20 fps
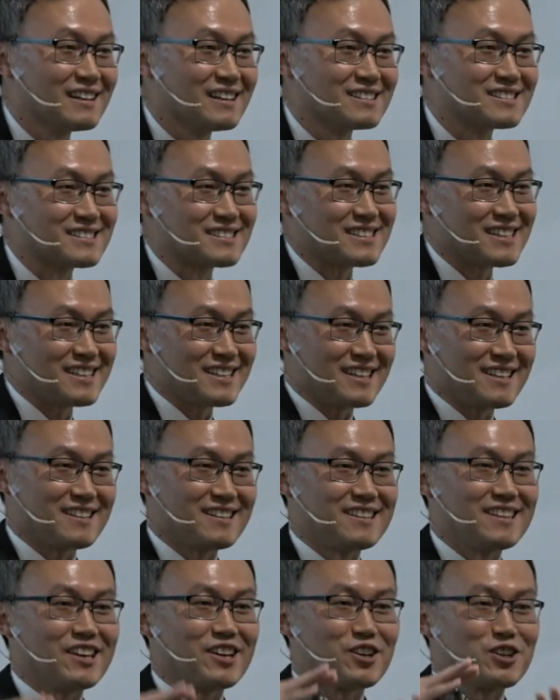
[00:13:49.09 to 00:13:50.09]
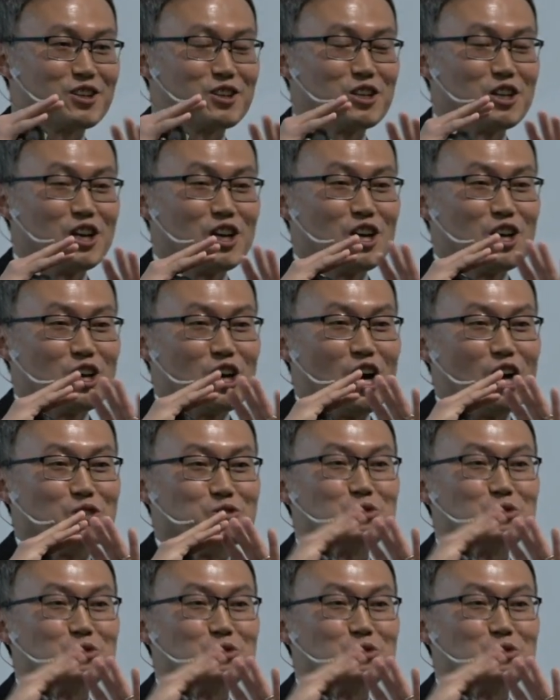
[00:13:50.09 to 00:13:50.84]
ceded their uh,